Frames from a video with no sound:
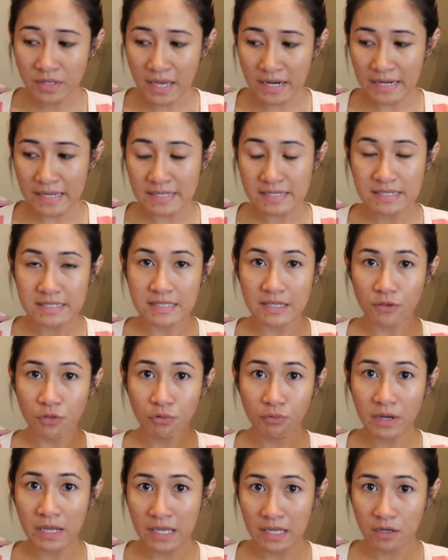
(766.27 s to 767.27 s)
that is the
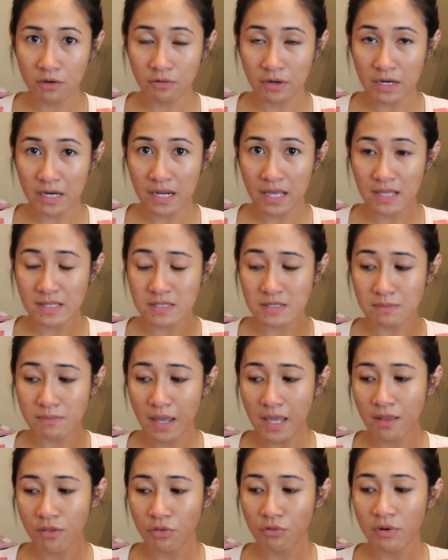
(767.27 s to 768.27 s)

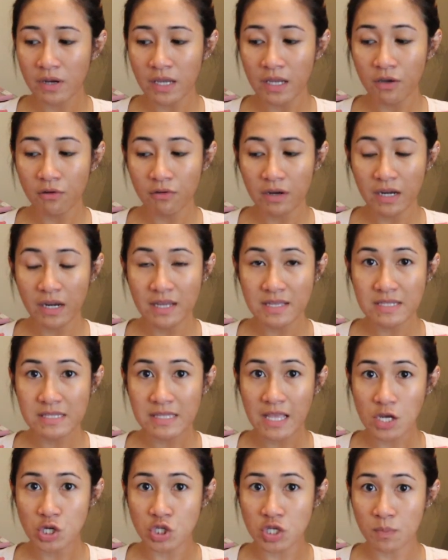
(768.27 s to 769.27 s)
main three ingredients
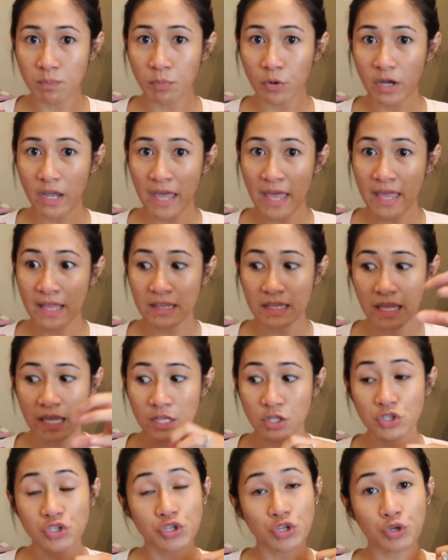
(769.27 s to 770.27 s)
that she put
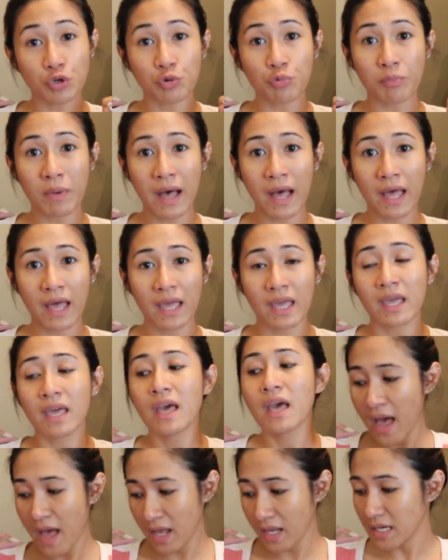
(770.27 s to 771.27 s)
into my
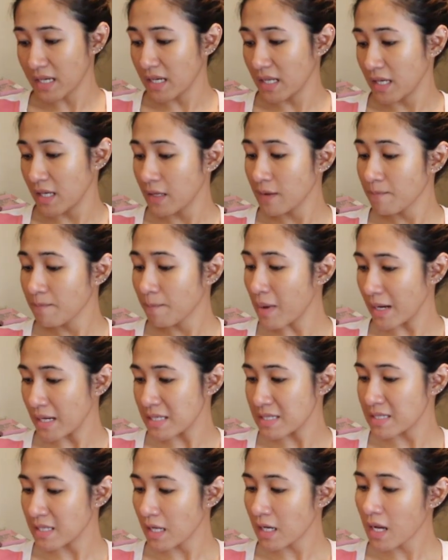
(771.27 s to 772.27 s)
acne
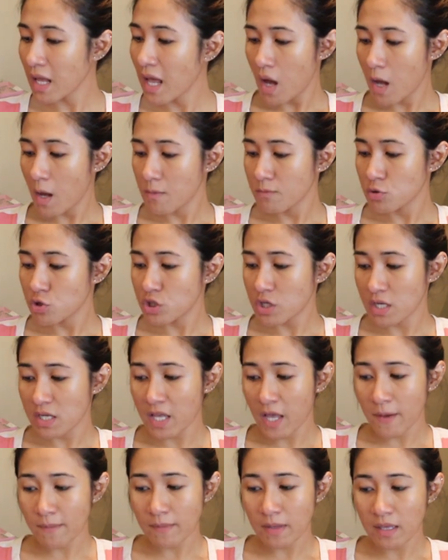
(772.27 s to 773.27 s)
medicine. She
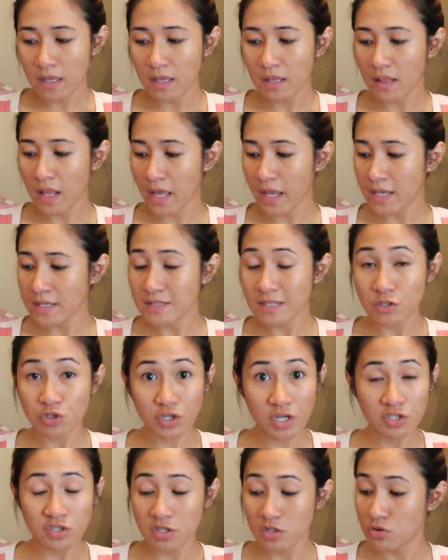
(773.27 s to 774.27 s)
gave me like a
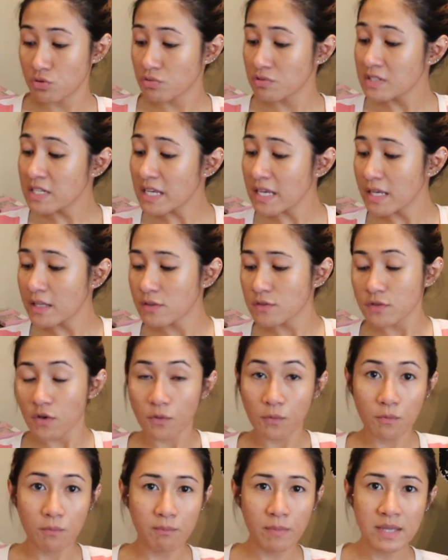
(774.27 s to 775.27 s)
suggested routine.
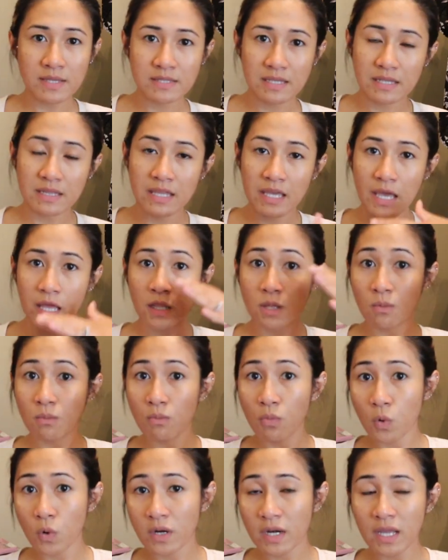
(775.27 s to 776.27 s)
So basically in the
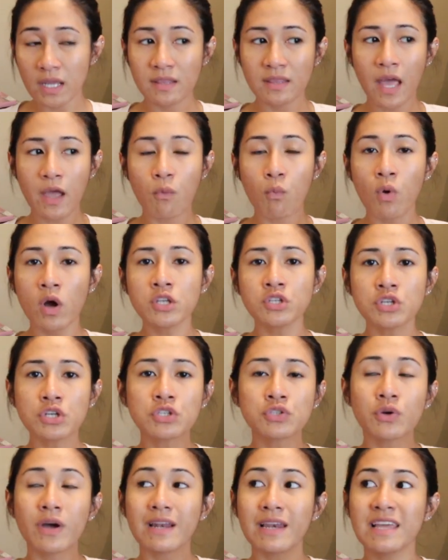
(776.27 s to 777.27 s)
morning, they want you
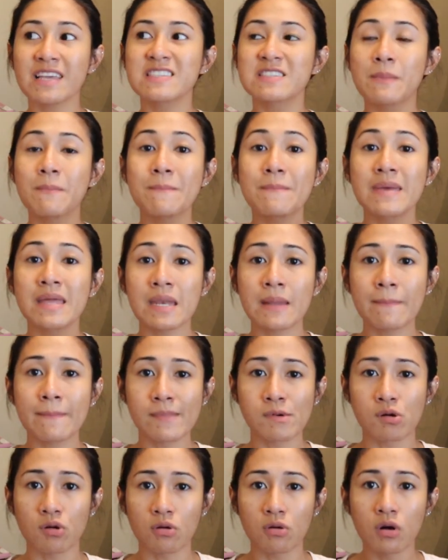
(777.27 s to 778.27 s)
to at least
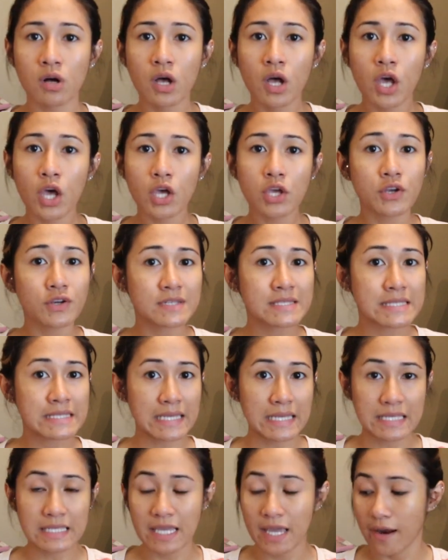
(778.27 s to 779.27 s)
minimal your
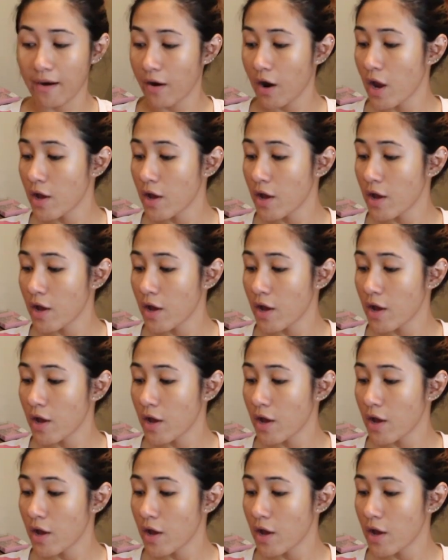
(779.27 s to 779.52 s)
skincare.